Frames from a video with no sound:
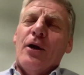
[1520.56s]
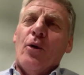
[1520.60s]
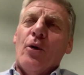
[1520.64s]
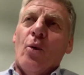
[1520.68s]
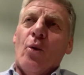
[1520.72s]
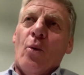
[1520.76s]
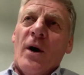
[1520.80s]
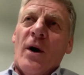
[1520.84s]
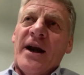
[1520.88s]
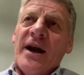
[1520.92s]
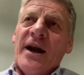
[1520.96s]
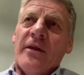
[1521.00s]

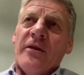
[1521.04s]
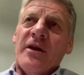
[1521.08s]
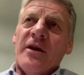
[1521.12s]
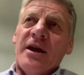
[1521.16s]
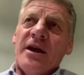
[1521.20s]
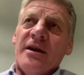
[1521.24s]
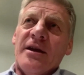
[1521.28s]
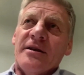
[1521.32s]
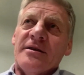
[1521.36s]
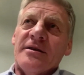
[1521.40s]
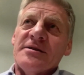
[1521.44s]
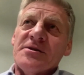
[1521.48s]
One of
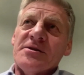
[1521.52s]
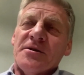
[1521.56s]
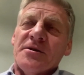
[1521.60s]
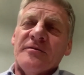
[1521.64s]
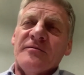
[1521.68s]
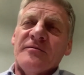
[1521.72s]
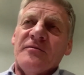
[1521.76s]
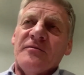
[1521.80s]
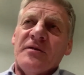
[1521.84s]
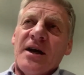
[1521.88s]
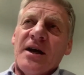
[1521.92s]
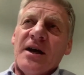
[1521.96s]
the sort
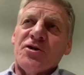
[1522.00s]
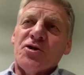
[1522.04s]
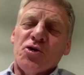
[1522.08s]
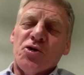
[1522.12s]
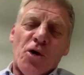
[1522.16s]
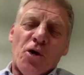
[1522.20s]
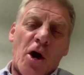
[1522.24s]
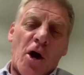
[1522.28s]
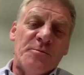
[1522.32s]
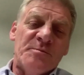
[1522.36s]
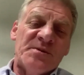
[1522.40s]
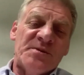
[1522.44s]
of
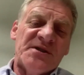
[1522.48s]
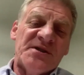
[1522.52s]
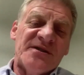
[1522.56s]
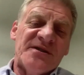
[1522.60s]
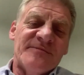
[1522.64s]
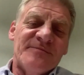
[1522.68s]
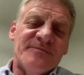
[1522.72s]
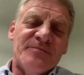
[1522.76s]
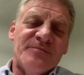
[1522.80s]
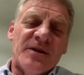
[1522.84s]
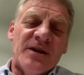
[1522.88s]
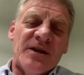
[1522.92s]
tropes
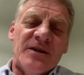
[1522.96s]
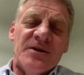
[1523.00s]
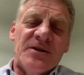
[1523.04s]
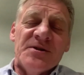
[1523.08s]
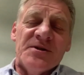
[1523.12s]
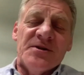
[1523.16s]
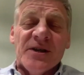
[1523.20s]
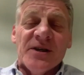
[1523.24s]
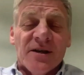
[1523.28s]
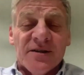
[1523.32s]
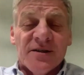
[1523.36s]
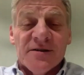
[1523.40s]
in New
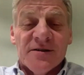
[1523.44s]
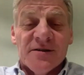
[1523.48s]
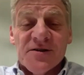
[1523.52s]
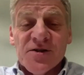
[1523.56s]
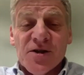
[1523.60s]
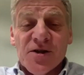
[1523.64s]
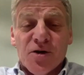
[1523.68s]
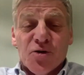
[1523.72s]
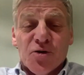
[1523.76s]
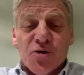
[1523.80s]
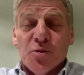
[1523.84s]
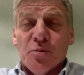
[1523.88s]
Zealand
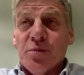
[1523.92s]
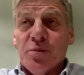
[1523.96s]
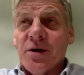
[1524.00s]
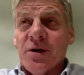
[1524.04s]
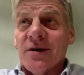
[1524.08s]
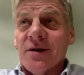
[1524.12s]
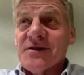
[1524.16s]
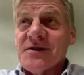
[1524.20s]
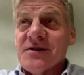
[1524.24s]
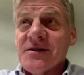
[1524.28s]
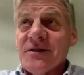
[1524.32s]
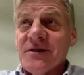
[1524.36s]
social
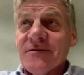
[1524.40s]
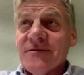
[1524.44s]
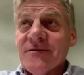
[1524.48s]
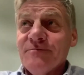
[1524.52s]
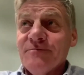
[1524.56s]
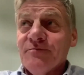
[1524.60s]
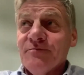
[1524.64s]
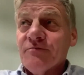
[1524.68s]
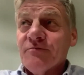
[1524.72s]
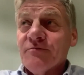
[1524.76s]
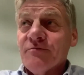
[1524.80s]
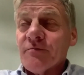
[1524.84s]
policy
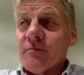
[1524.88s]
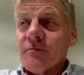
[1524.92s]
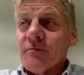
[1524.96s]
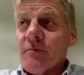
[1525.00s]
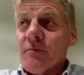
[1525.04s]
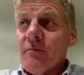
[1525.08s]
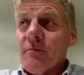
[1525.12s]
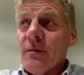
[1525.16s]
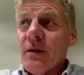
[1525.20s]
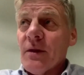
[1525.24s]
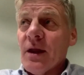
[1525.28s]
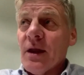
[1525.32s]

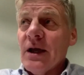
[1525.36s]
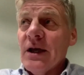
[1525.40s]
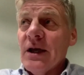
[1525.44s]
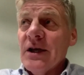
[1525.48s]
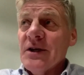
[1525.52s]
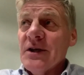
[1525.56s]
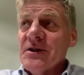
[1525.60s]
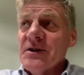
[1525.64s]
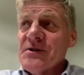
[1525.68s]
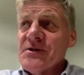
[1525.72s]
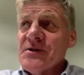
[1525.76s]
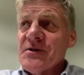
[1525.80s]

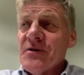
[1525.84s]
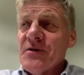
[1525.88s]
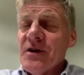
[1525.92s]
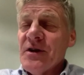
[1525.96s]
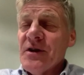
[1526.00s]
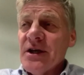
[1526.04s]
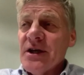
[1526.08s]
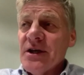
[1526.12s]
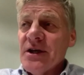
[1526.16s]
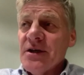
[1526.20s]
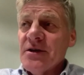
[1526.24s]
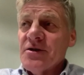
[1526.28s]
is
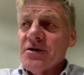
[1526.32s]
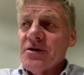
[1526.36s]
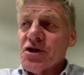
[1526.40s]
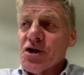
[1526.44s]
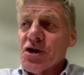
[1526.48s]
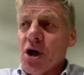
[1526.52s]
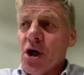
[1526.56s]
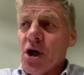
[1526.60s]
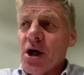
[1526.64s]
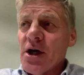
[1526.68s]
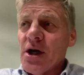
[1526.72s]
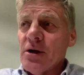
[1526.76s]
the
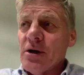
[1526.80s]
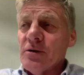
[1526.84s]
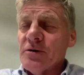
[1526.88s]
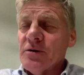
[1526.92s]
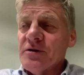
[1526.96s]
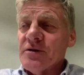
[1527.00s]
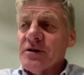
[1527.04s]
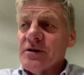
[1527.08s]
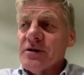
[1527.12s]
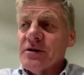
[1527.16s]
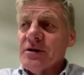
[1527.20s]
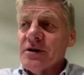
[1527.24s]

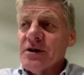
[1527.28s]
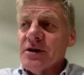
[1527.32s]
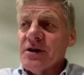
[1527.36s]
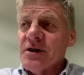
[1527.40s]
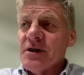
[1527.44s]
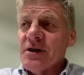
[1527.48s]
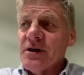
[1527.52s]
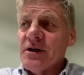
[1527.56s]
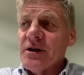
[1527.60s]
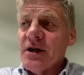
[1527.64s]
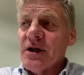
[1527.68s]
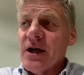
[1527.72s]
child
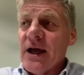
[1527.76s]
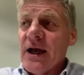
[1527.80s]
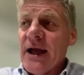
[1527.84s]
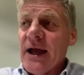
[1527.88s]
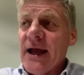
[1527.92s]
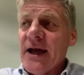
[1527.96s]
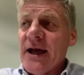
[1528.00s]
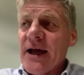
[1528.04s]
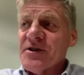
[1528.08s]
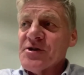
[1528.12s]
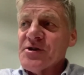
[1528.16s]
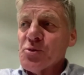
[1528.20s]
in a
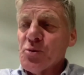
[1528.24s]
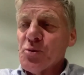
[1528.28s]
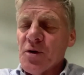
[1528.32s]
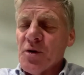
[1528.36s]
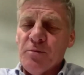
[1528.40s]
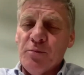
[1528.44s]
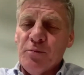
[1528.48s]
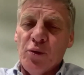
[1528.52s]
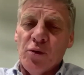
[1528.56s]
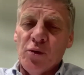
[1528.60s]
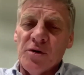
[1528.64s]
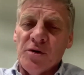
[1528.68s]
house
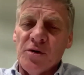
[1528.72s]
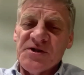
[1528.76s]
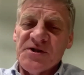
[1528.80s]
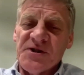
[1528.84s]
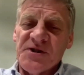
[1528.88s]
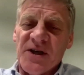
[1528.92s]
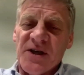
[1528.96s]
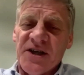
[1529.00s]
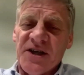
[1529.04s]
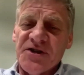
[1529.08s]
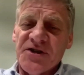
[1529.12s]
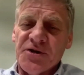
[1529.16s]
with poor
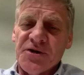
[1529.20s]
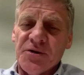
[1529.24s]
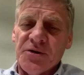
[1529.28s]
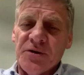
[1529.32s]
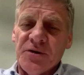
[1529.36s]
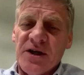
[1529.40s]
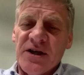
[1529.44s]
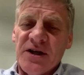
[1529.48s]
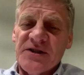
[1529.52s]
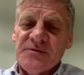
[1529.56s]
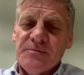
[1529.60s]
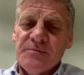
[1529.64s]
insulation who
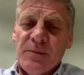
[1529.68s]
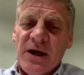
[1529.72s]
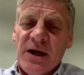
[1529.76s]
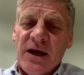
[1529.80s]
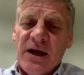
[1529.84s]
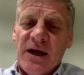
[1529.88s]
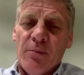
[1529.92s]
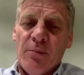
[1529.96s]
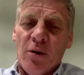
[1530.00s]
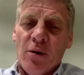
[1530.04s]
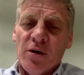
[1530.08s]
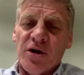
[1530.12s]
gets
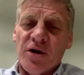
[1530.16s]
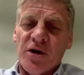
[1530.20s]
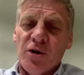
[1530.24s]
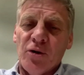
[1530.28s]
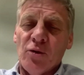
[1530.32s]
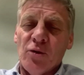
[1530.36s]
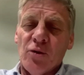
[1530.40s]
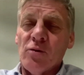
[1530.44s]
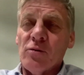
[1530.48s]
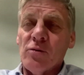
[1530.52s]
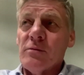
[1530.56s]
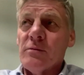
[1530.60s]
bad
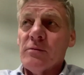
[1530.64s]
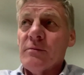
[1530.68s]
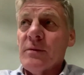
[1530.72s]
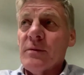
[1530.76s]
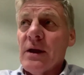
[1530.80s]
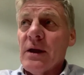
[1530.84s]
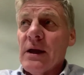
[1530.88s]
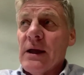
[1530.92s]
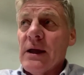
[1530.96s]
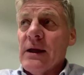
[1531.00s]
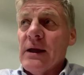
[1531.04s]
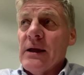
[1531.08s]
bronchial
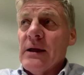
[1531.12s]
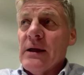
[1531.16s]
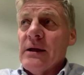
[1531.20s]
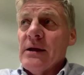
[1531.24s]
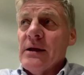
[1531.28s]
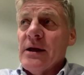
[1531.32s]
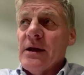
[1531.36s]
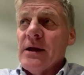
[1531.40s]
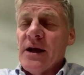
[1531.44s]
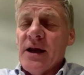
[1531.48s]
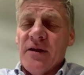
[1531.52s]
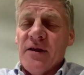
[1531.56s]

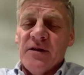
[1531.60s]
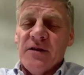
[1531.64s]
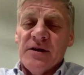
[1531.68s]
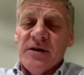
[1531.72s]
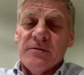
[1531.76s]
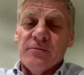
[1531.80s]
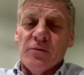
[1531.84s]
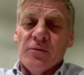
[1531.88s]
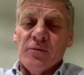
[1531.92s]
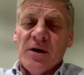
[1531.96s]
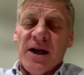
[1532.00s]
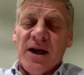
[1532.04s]
and
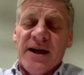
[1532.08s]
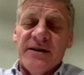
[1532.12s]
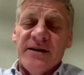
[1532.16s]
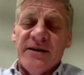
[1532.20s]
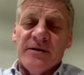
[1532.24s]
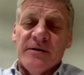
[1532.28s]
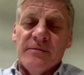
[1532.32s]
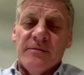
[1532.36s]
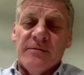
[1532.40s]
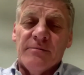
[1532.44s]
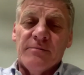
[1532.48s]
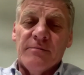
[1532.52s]
other
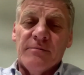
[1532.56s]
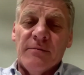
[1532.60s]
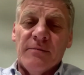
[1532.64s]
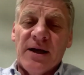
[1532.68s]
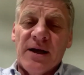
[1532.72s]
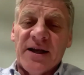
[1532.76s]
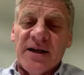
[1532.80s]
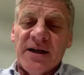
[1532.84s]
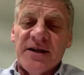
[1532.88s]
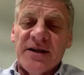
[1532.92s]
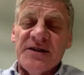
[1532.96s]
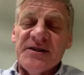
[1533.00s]
related
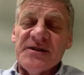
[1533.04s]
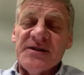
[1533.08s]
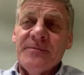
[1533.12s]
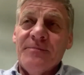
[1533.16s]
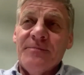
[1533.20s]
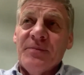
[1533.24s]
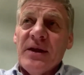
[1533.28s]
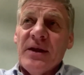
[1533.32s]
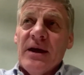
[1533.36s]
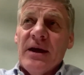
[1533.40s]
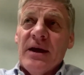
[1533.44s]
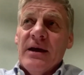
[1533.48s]
maladies
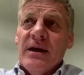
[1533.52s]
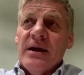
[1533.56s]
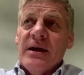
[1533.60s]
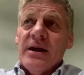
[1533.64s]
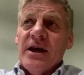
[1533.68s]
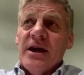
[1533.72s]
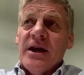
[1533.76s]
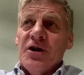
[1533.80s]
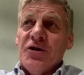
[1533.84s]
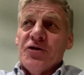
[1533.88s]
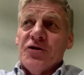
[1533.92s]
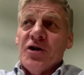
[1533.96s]

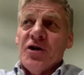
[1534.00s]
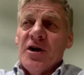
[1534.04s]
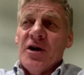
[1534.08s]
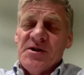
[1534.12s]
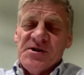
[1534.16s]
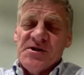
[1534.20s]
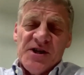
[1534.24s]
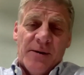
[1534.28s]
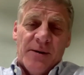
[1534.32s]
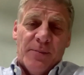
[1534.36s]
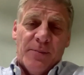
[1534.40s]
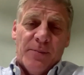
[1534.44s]
and
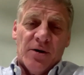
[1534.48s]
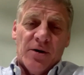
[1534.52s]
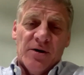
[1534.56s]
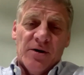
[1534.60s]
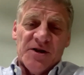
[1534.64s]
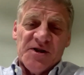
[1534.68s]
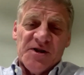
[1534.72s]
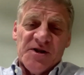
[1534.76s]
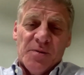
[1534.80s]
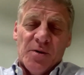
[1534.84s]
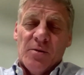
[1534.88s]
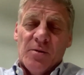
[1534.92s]
turns up at a
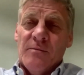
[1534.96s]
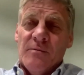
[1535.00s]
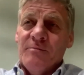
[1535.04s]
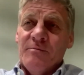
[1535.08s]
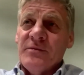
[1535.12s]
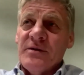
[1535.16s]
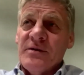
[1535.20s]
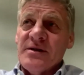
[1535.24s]
hospital.